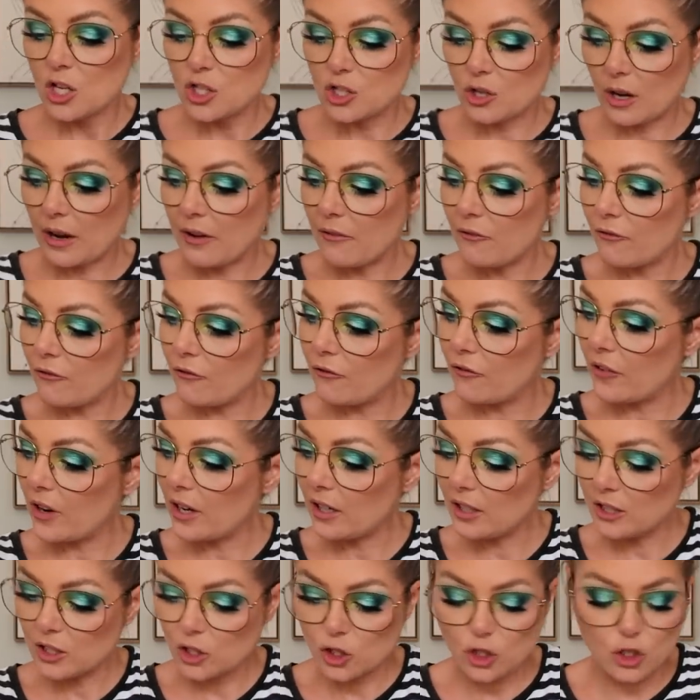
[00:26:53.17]
So I'm
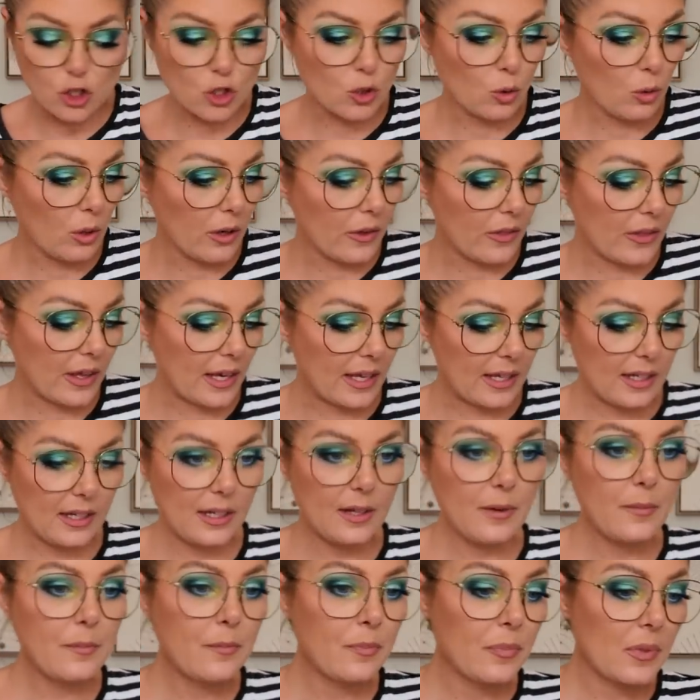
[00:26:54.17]
fairly sure
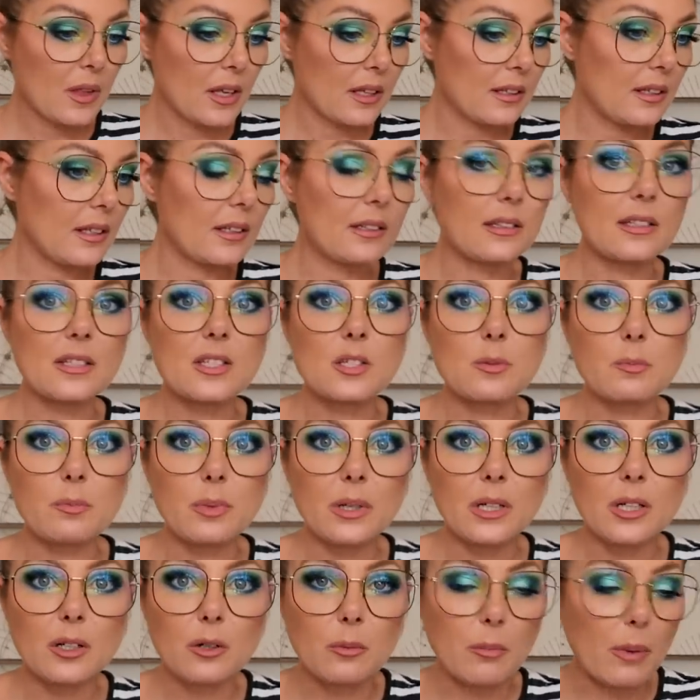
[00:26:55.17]
then that this
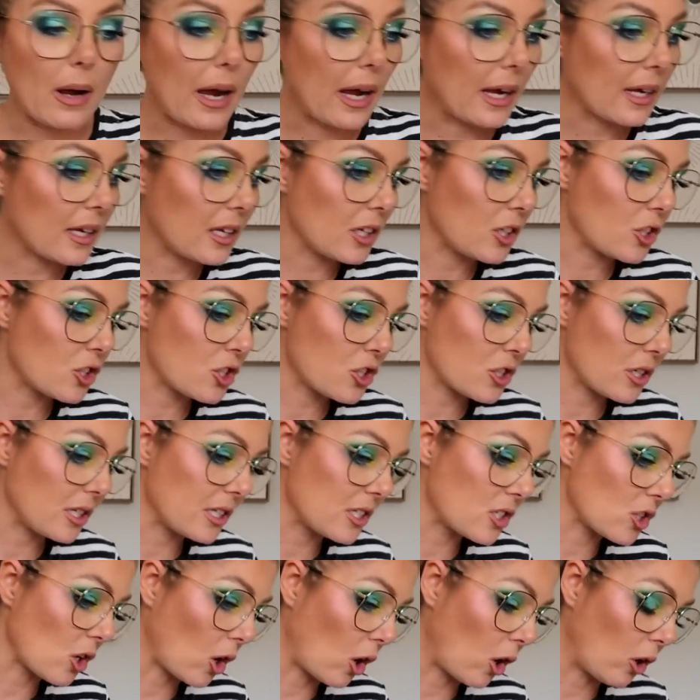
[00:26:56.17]
bigger package
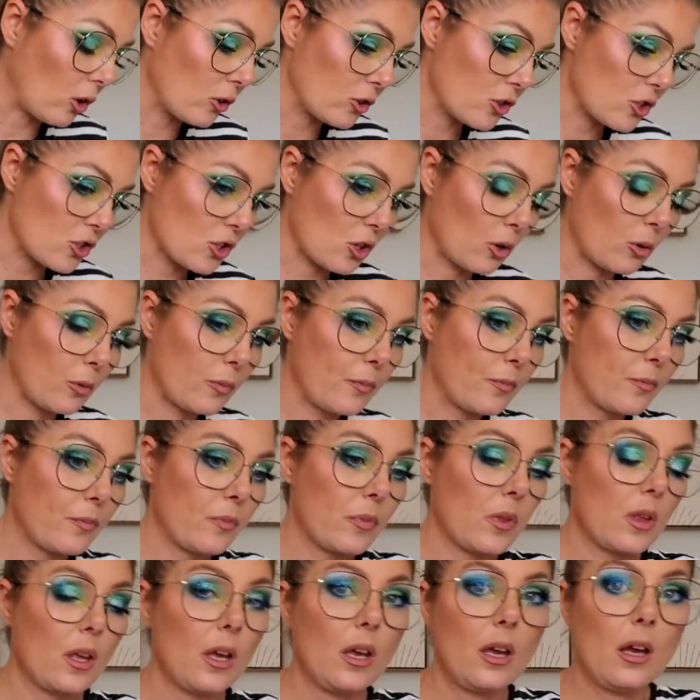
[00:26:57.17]
is also...
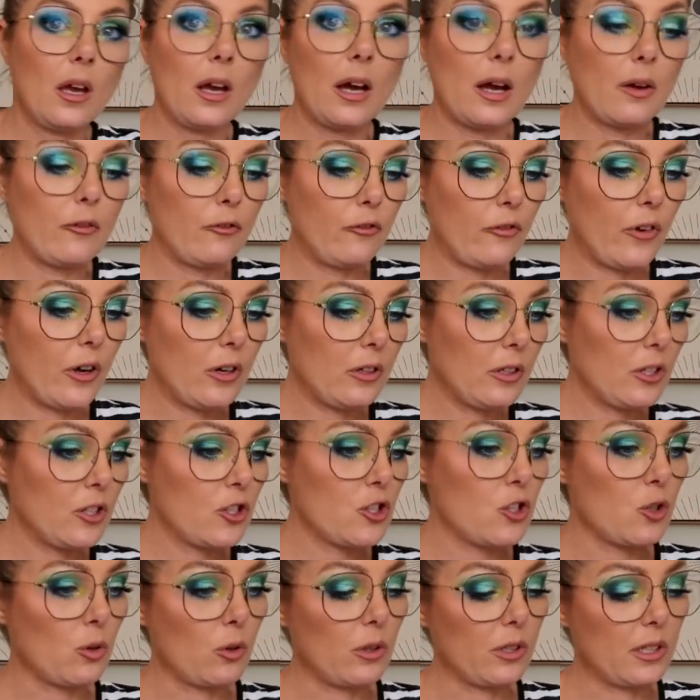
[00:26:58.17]
I'm fairly
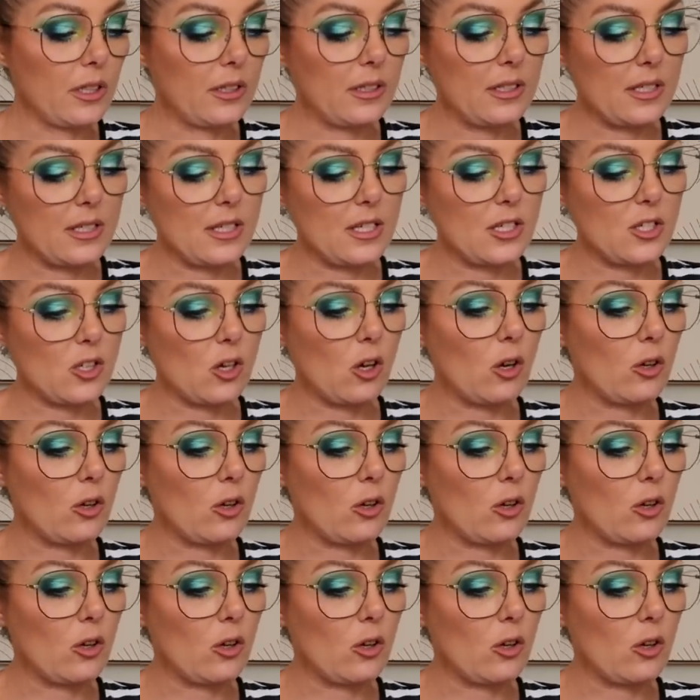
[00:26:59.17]
sure that this is